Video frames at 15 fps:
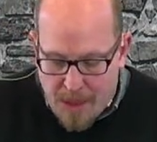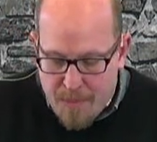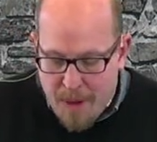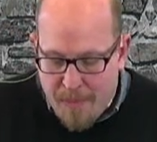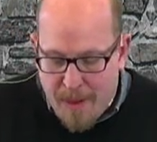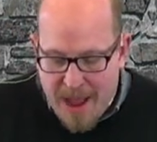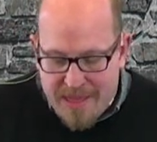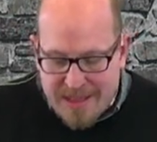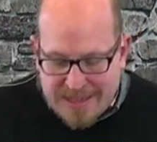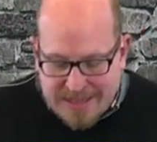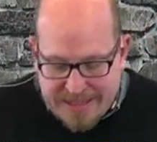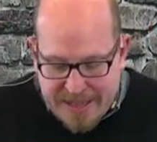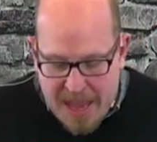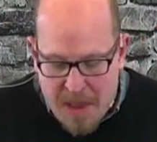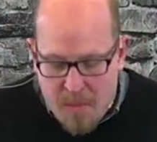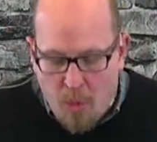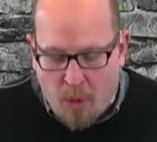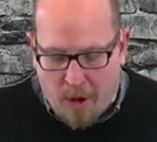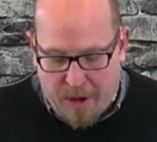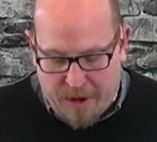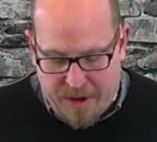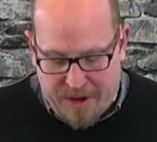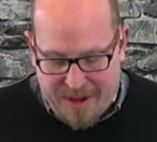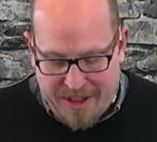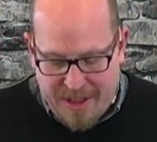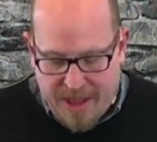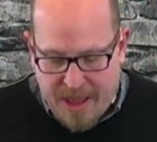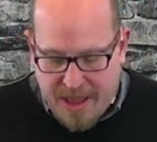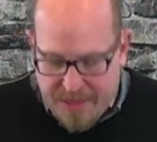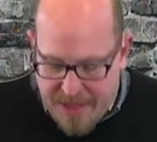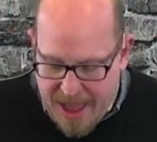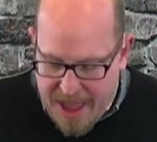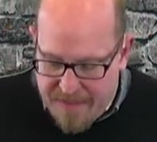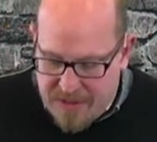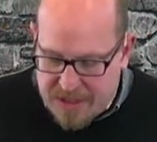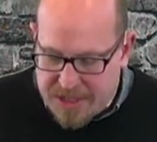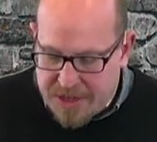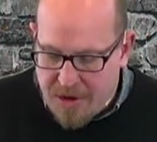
But by the same word, the heavens